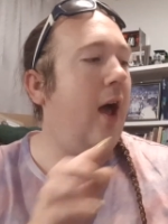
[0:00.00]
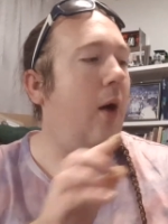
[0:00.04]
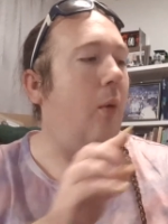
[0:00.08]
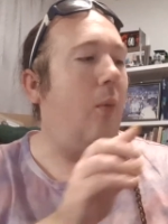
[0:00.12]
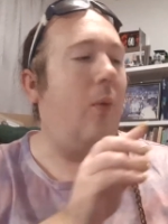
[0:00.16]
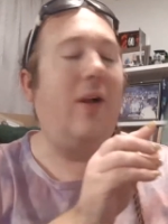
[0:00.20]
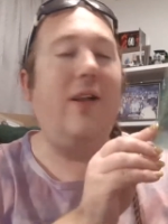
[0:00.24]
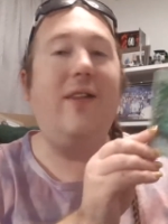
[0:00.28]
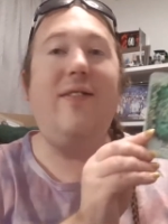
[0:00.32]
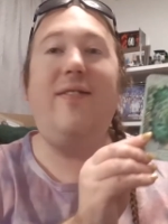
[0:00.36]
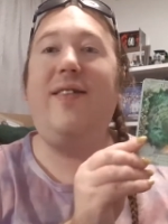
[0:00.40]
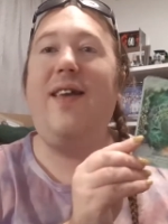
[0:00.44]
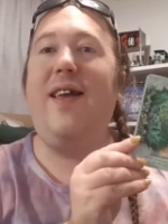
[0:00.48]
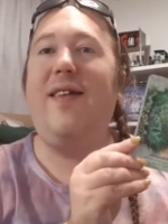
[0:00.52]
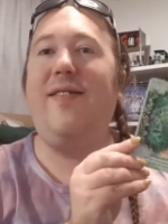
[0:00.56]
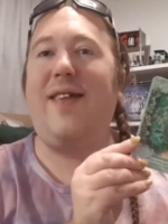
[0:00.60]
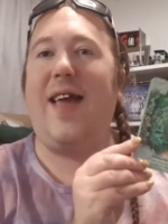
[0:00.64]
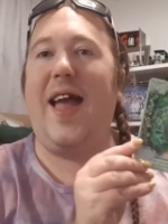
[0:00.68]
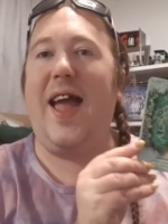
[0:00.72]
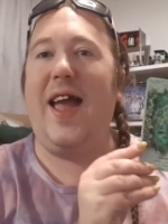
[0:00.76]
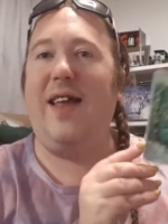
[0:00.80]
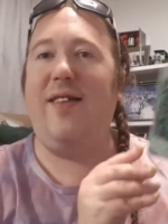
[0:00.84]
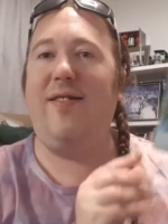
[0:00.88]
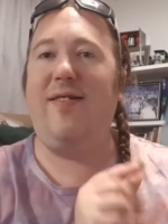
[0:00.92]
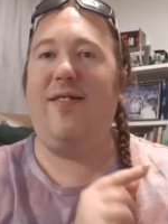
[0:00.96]
while it says
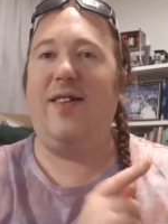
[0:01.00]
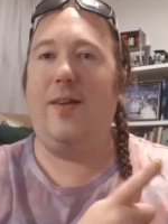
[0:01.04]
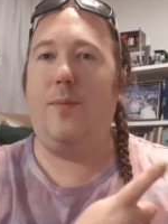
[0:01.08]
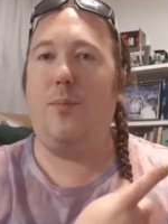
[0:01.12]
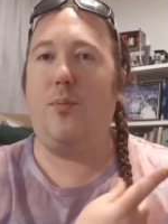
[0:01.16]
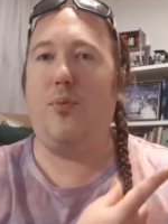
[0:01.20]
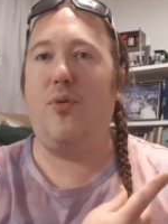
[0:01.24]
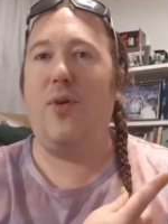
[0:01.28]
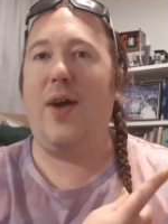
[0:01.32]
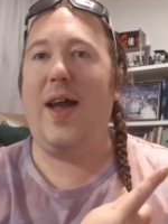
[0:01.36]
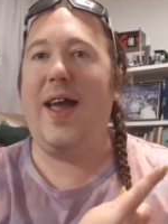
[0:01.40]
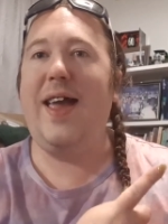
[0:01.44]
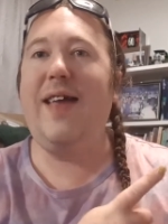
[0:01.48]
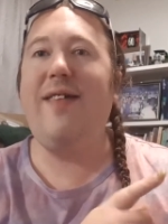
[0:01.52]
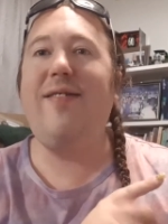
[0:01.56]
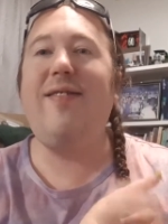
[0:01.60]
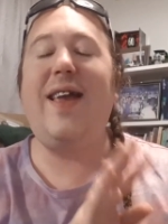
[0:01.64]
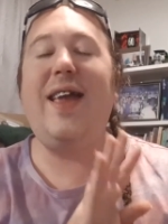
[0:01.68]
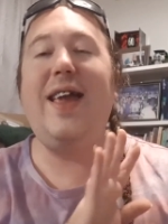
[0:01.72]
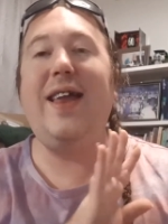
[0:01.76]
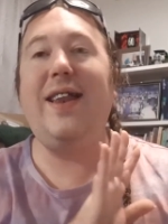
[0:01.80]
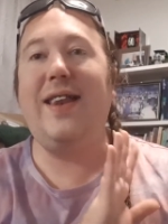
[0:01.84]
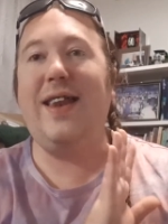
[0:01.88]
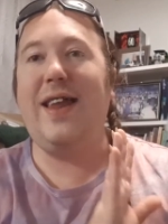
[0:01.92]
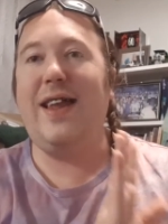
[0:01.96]
Answered Prayers,
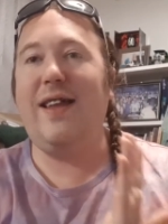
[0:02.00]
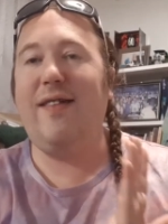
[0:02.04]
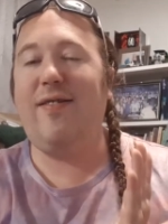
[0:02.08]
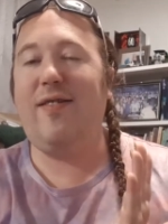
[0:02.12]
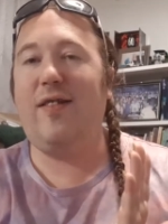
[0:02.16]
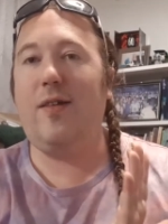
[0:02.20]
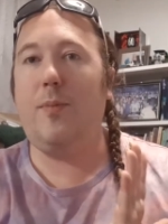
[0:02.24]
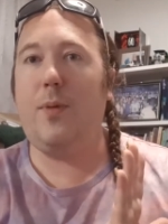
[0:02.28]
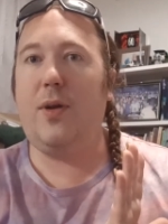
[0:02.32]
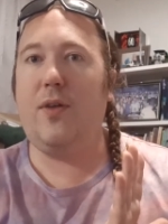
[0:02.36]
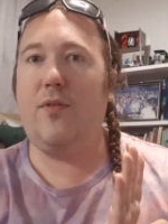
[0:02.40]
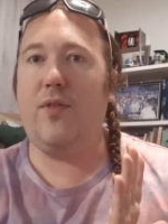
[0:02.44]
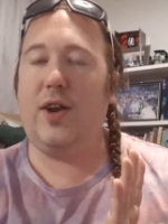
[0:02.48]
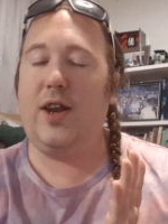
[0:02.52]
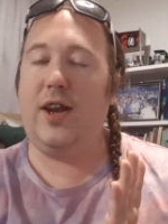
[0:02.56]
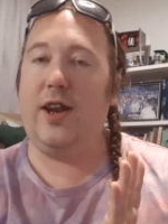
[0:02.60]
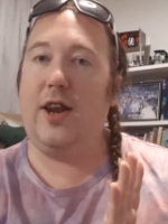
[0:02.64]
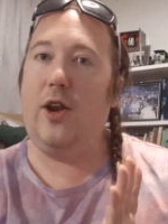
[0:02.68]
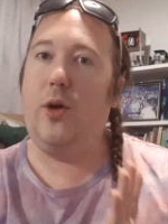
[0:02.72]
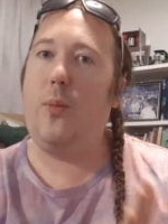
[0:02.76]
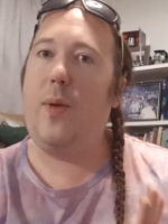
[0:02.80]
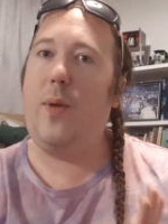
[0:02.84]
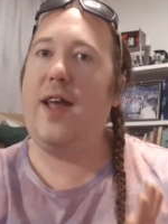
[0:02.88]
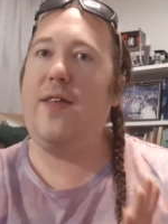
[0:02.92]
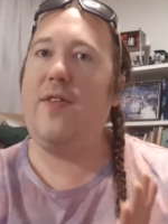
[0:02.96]
it needs to be written in
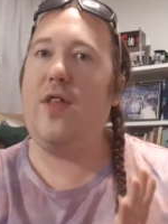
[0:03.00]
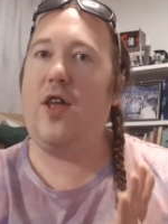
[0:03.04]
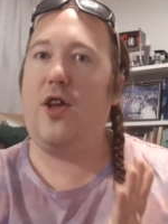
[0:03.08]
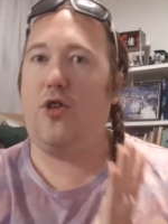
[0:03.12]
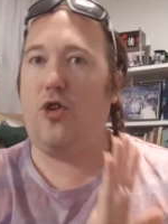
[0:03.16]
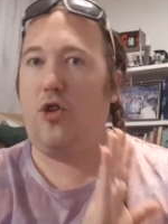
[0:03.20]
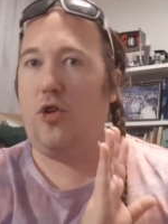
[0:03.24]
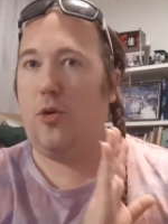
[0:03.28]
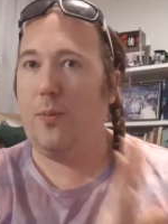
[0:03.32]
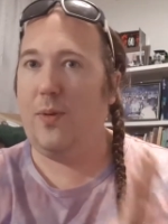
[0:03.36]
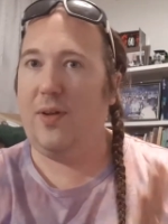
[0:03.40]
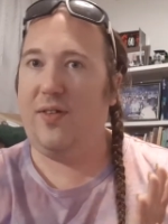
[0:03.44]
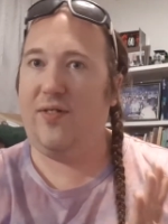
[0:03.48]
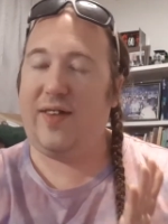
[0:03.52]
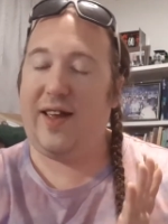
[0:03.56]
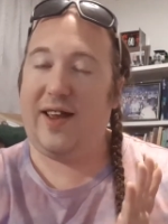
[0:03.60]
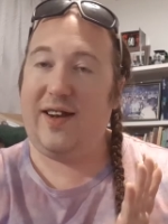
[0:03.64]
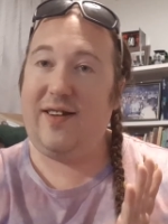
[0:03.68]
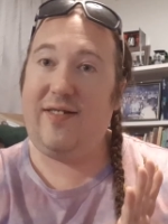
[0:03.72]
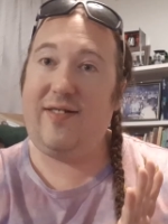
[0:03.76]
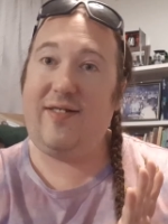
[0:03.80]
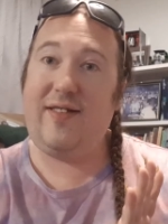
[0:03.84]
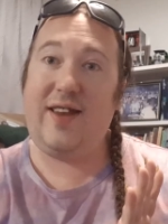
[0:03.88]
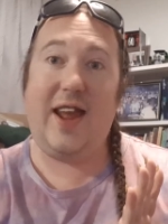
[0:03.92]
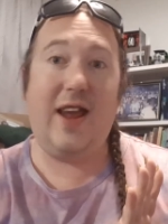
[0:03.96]
a way that humans
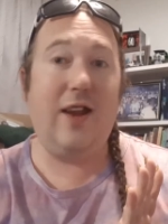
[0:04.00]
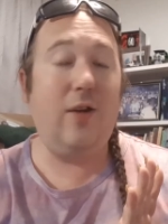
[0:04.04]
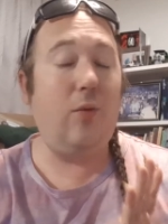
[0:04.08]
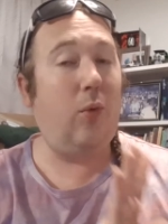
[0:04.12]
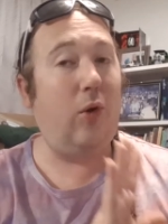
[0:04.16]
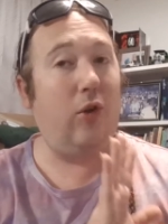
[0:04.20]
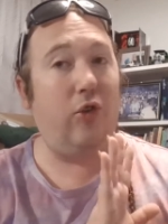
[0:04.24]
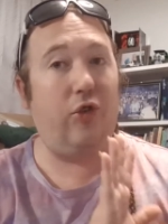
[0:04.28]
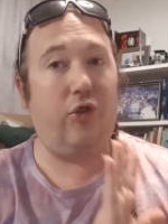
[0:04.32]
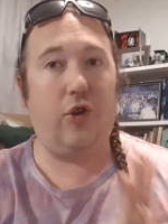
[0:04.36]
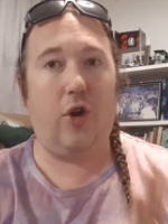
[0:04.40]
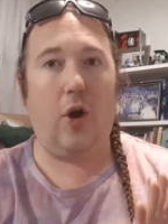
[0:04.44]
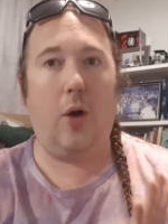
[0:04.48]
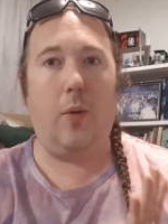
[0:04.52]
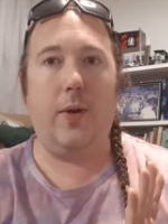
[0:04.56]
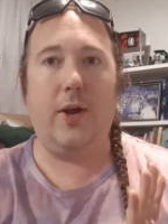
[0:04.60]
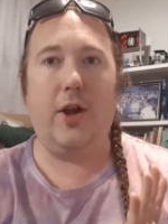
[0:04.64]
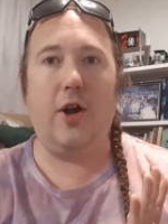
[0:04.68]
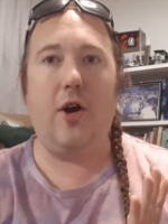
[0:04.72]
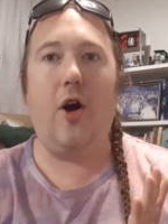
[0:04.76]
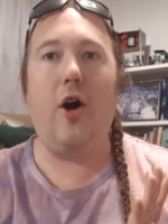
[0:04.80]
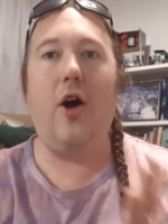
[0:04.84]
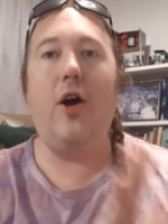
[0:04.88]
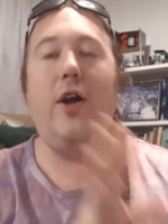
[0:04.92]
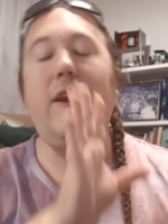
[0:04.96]
understand what's going
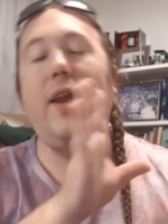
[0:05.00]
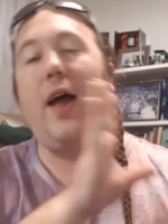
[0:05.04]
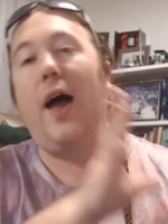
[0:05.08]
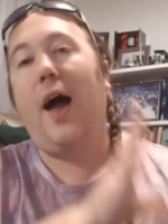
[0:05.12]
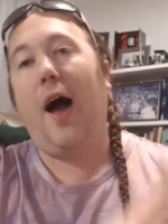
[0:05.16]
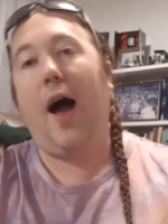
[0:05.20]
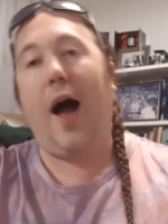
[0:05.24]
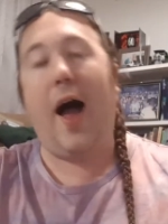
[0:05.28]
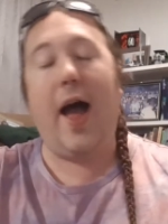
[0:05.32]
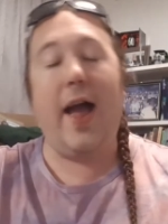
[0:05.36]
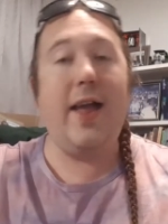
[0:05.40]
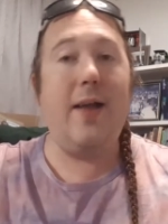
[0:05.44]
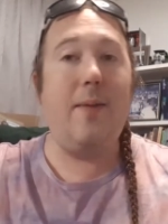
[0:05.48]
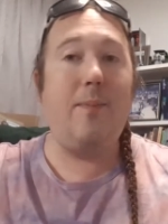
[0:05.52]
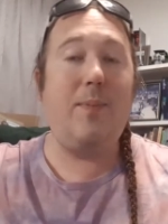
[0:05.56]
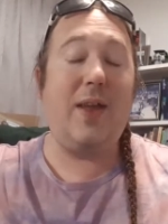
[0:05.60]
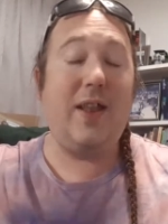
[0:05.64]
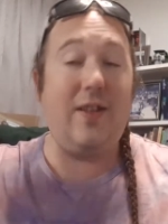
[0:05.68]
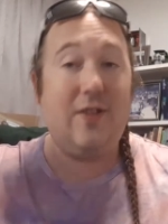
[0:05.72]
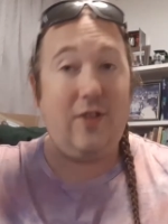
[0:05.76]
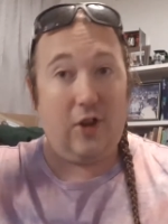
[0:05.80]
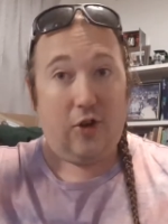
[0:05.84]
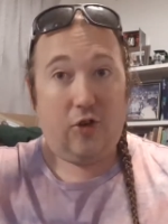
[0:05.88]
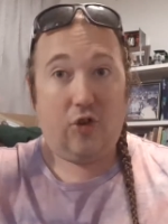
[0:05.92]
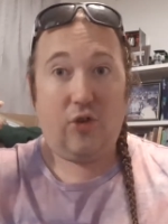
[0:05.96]
on. I am
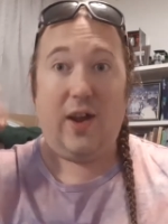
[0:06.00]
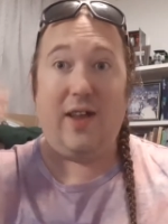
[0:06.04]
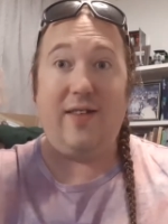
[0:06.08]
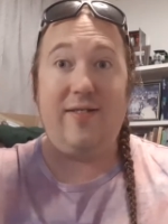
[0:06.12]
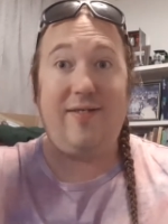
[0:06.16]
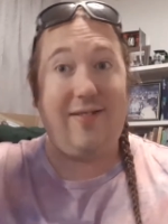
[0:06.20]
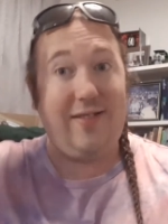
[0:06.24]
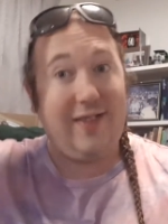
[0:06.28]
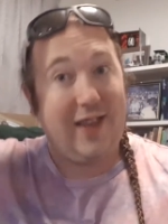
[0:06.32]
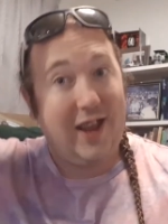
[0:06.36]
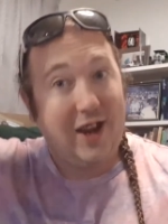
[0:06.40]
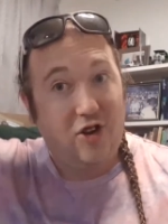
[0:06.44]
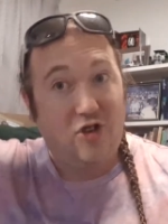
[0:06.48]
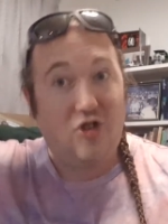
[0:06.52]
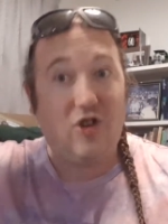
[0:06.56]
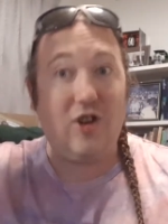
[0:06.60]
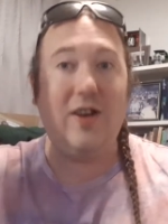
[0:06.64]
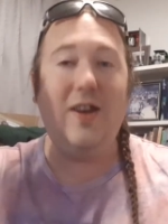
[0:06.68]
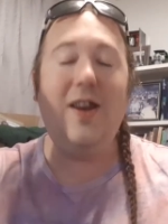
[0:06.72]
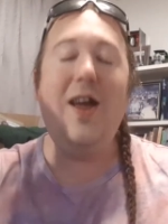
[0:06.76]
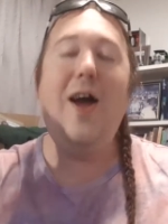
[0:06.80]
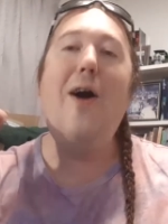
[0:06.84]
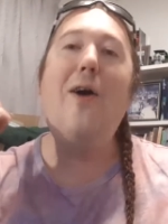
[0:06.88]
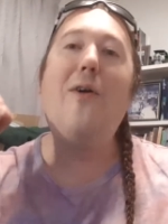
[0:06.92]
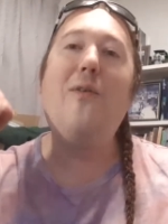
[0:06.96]
getting the
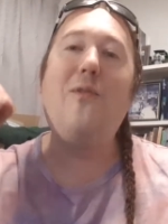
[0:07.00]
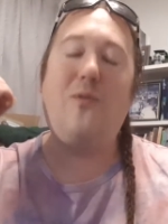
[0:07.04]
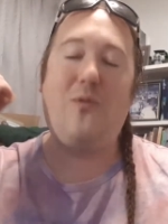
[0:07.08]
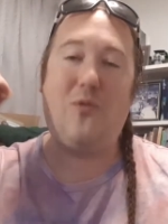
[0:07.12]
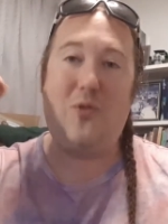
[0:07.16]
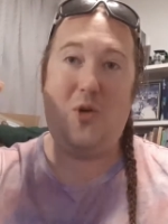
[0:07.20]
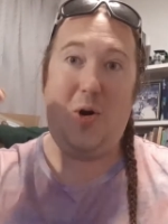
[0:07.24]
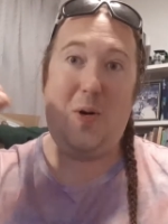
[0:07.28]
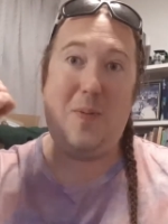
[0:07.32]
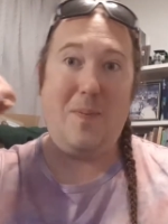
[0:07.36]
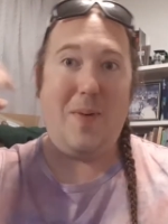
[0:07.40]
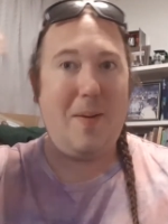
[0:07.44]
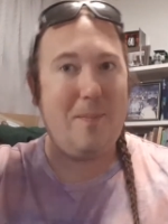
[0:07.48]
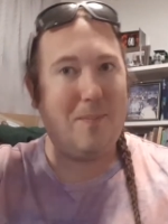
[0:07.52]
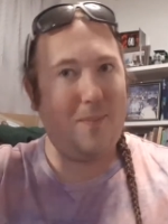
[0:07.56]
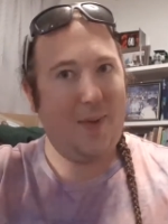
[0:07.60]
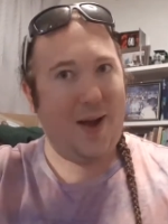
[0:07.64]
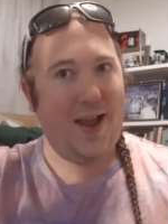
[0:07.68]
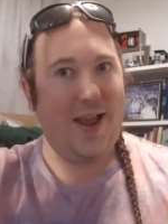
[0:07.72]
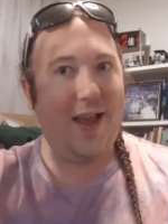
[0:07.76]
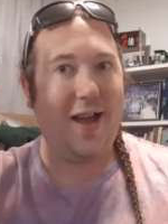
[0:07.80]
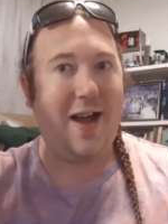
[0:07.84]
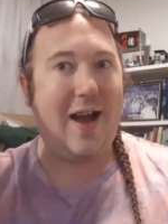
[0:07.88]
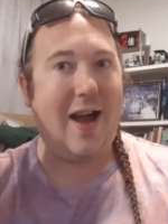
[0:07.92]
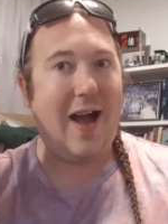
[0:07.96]
translation from
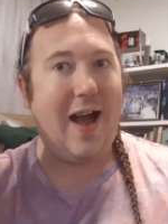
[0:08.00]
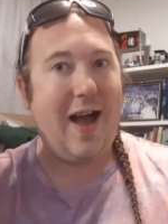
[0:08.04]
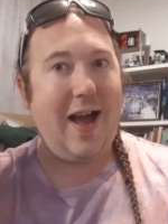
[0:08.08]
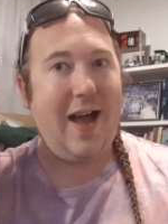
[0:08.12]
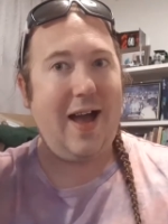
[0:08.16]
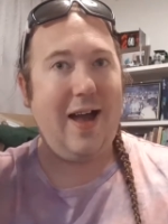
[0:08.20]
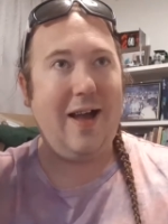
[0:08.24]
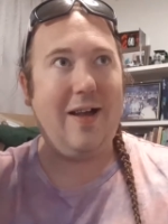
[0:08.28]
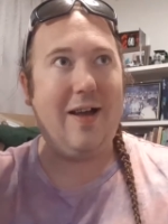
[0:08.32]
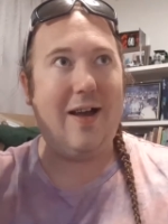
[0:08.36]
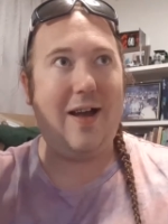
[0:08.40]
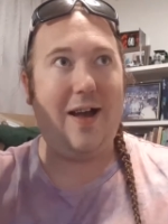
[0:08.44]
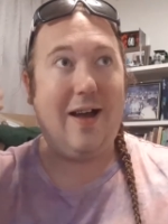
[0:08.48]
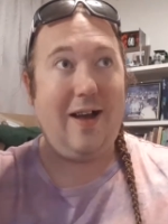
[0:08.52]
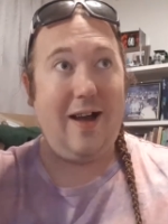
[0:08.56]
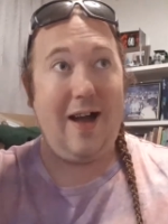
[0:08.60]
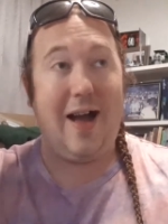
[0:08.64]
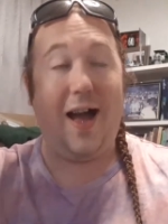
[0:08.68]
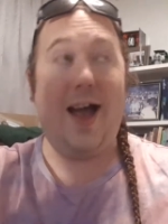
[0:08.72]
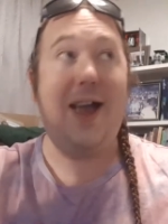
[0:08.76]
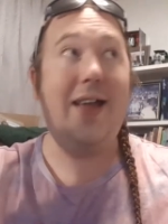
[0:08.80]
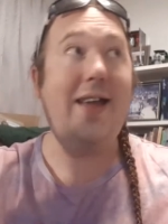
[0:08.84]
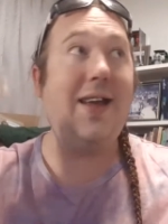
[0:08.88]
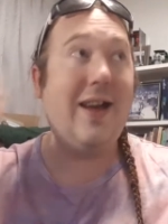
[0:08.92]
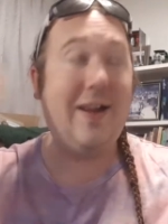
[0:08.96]
my
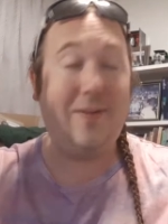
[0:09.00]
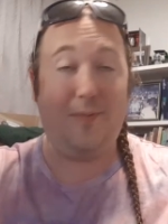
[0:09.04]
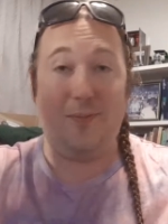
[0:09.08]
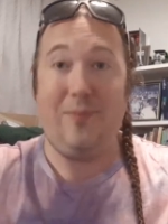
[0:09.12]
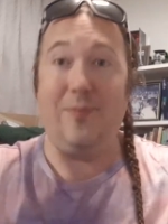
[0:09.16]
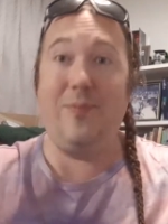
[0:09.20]
higher